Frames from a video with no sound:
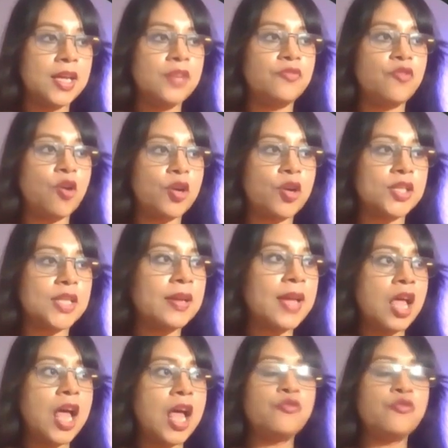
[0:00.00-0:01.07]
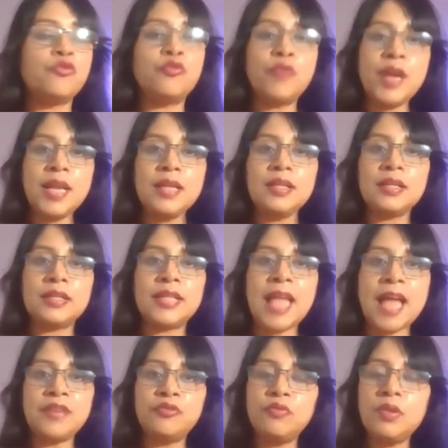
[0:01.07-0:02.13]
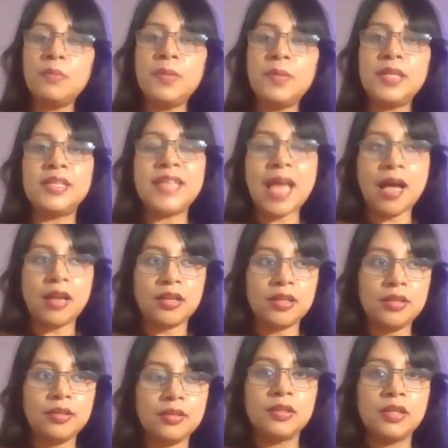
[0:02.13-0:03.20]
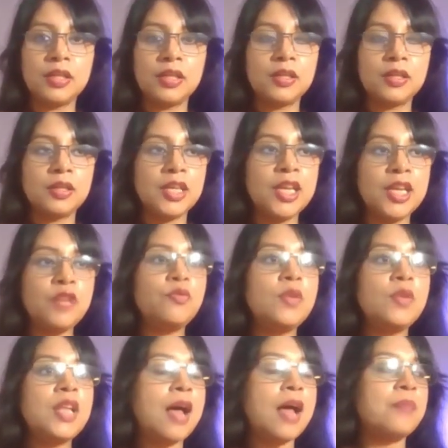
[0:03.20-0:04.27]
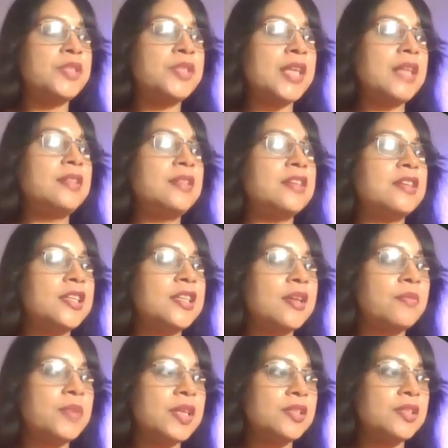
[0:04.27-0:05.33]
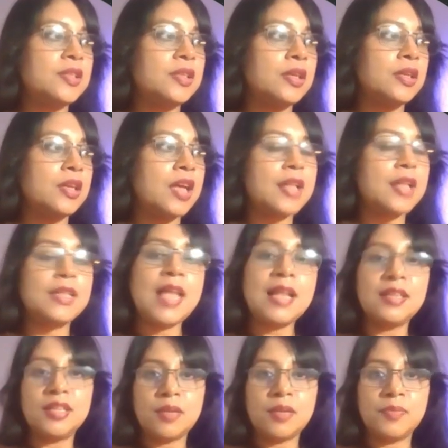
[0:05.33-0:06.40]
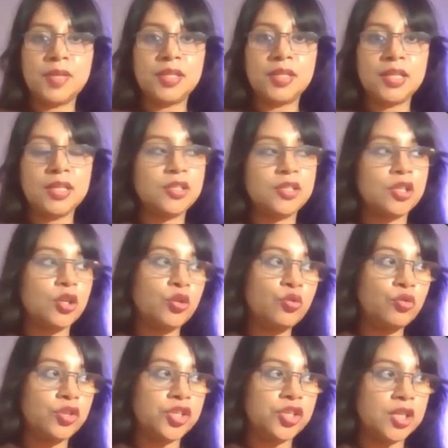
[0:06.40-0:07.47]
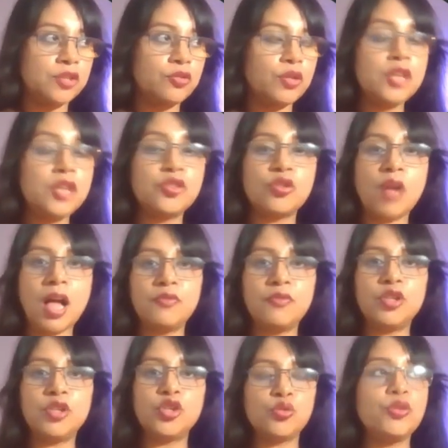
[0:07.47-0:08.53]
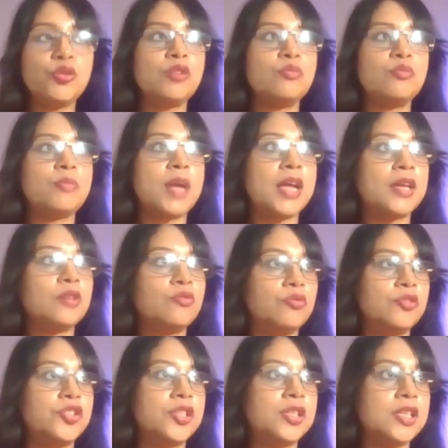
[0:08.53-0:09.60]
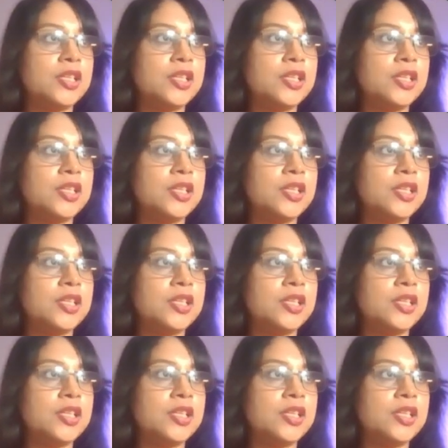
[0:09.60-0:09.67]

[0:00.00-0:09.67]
invoice. And when that will be done, it will update the database, and that database is Google Sheet. Okay, so I will show you my Google Sheet